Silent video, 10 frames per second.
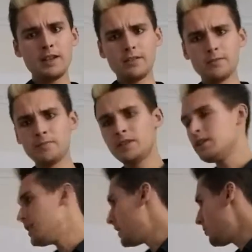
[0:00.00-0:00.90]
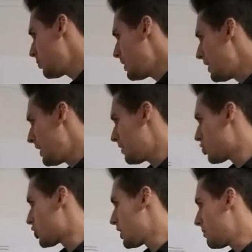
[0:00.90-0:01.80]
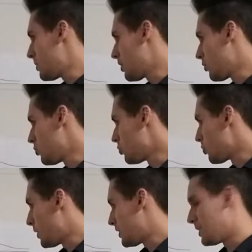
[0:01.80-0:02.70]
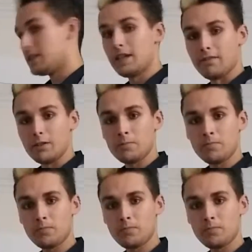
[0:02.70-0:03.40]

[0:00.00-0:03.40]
Now, if we let the shape go all the way to 0,